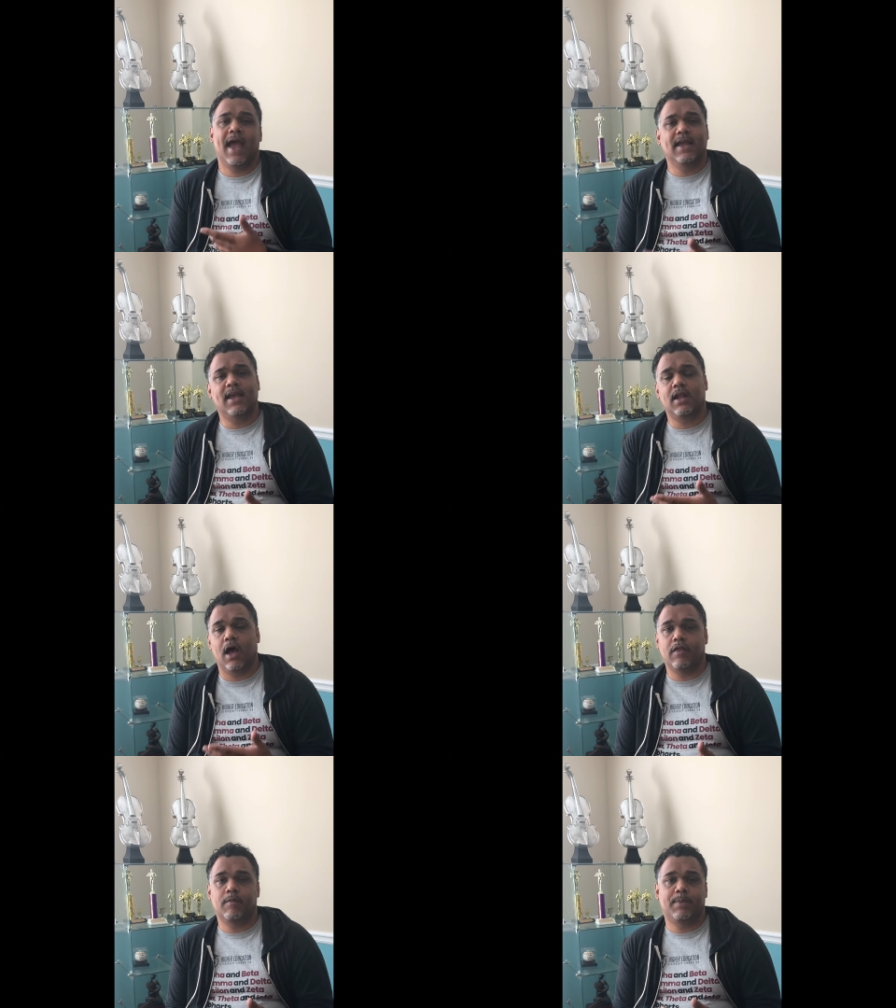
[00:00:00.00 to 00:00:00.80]
and get
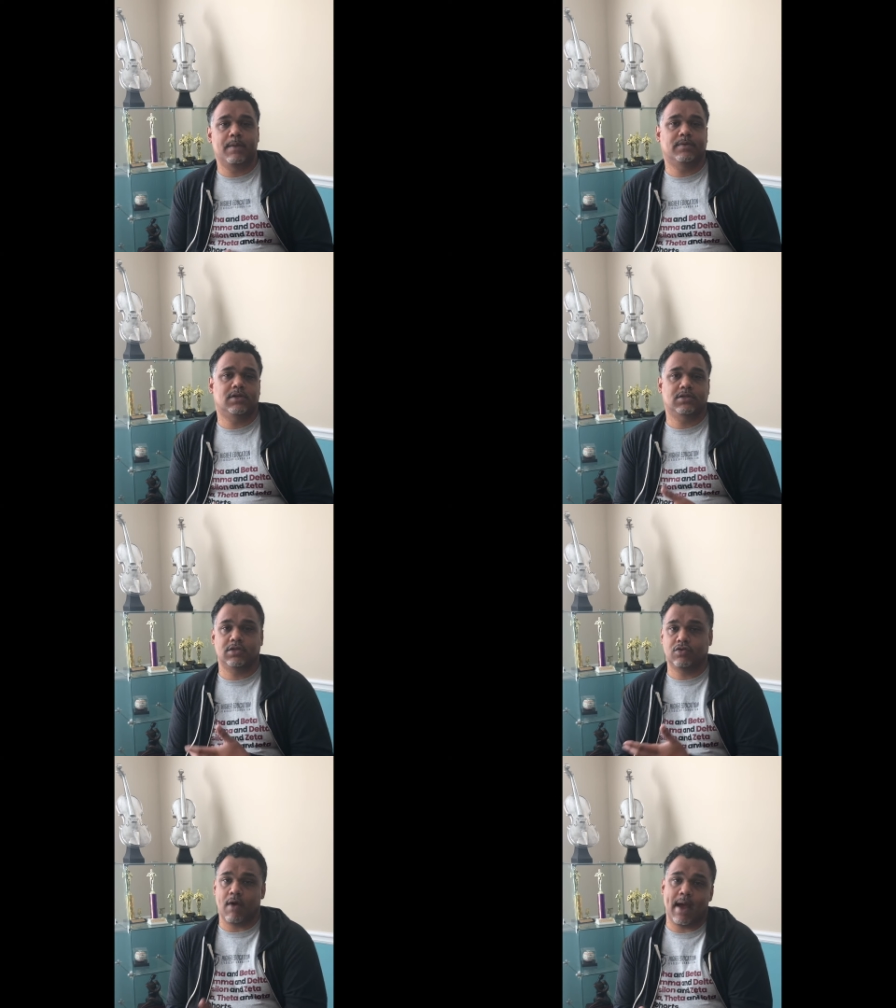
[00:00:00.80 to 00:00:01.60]
other people to
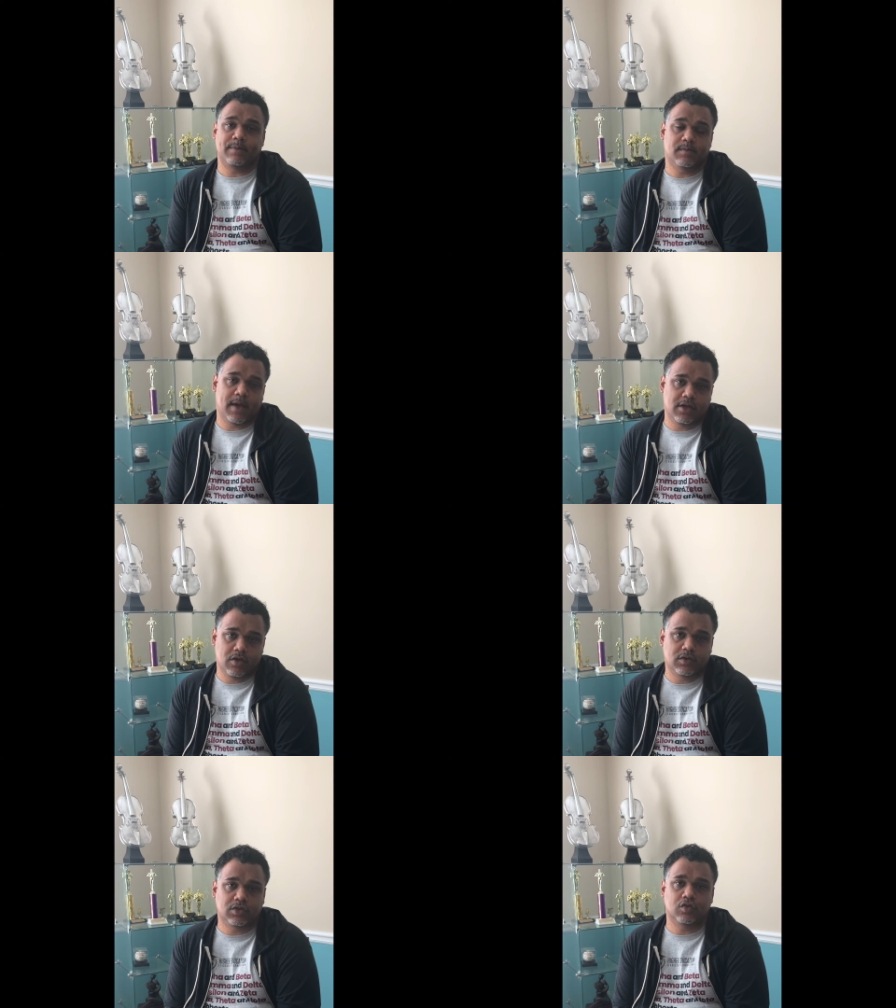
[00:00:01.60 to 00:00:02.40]
subscribe to my
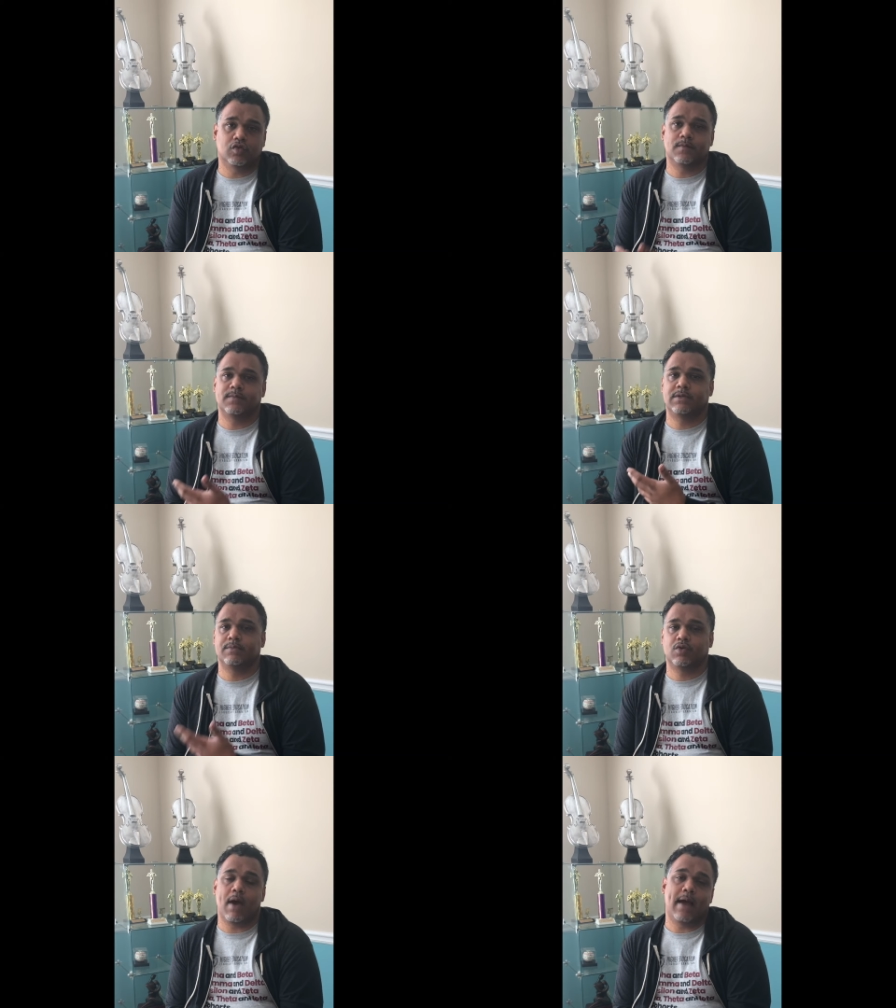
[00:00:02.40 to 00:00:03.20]
YouTube,
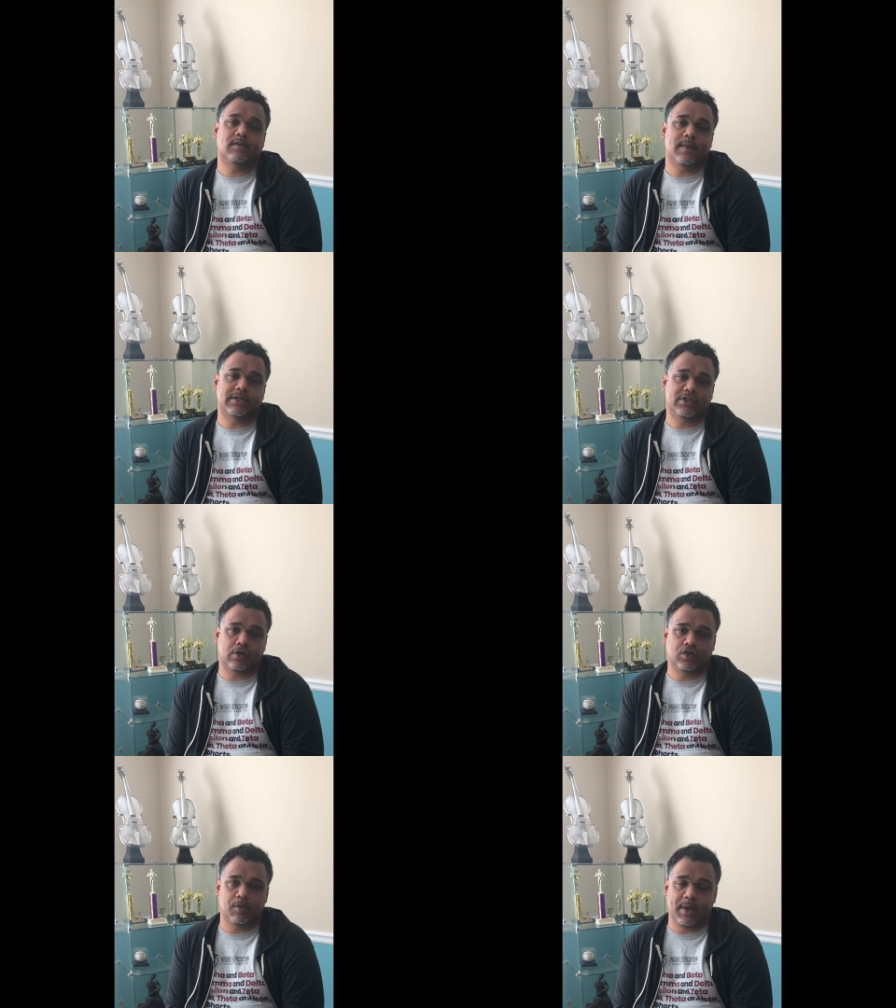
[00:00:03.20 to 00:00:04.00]
subscribe to my
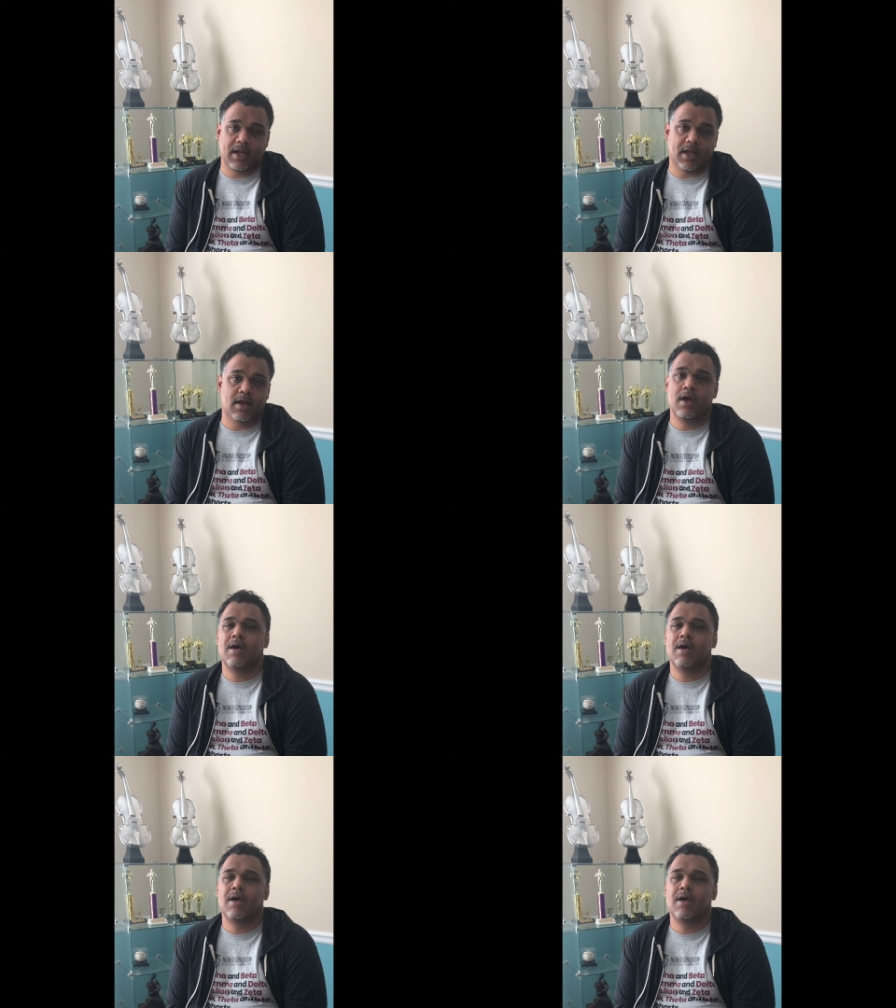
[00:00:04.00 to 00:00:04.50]
social media,